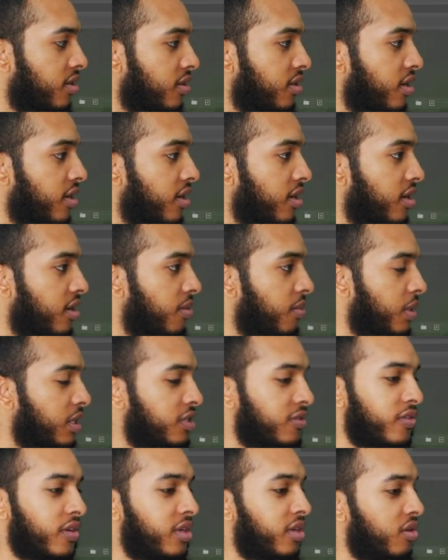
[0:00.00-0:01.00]
I just
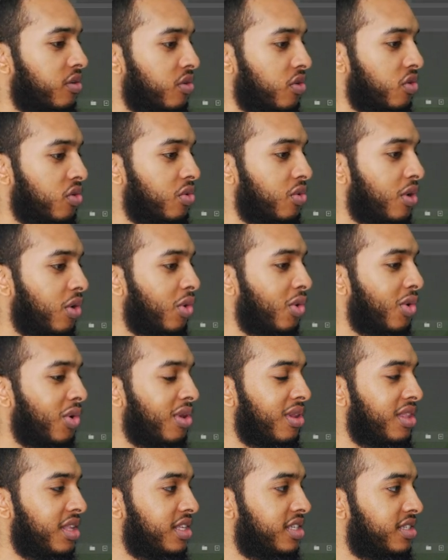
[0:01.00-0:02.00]
found that on Google. All
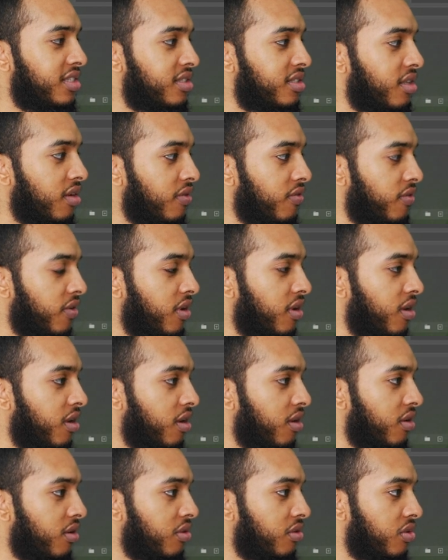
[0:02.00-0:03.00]
of these stuff
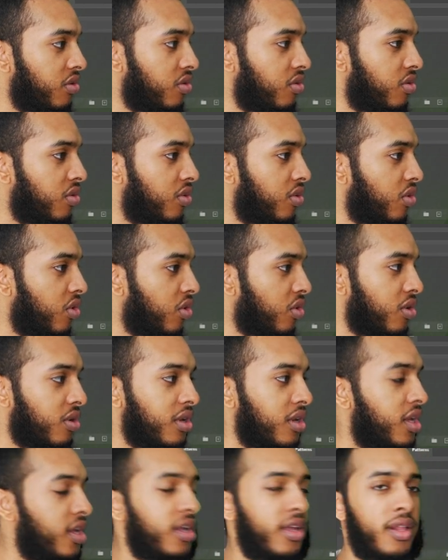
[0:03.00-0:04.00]
are on Google or
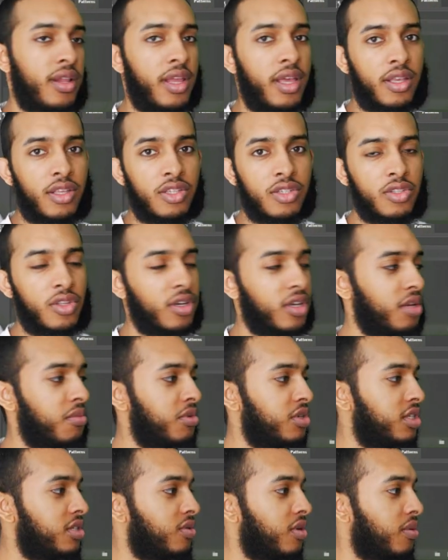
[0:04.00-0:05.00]
like stock
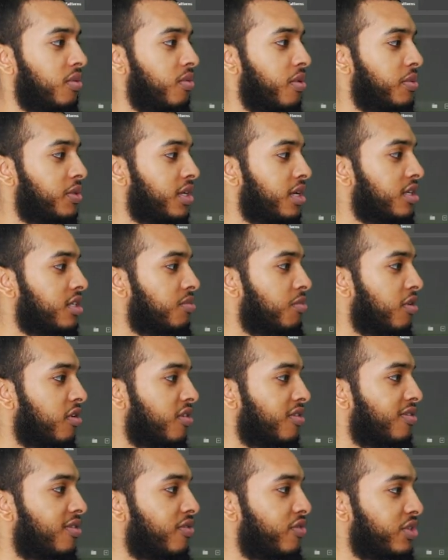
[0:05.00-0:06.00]
images websites, but
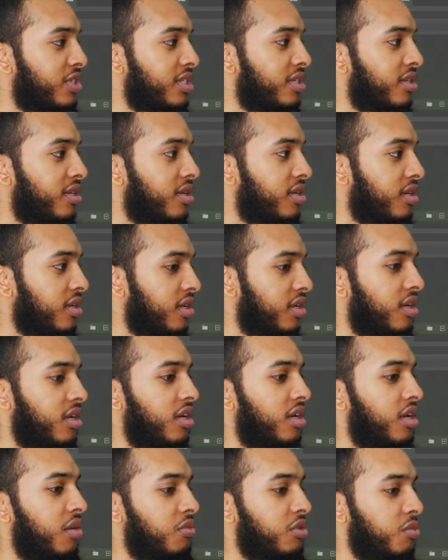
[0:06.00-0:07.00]
obviously
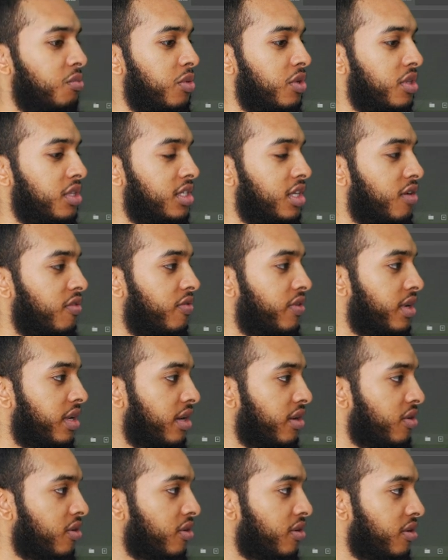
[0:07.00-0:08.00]
I'm just gonna put this out for
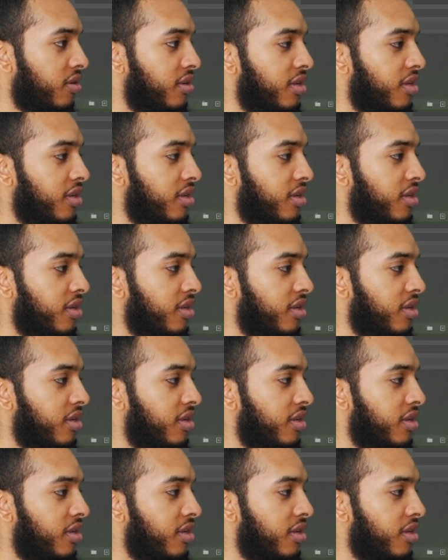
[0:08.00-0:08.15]
now.